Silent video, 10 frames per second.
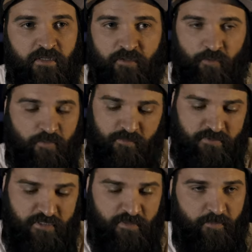No one wants
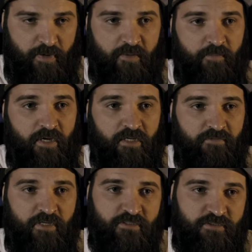to eat a black pile of
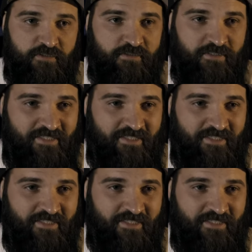ashes.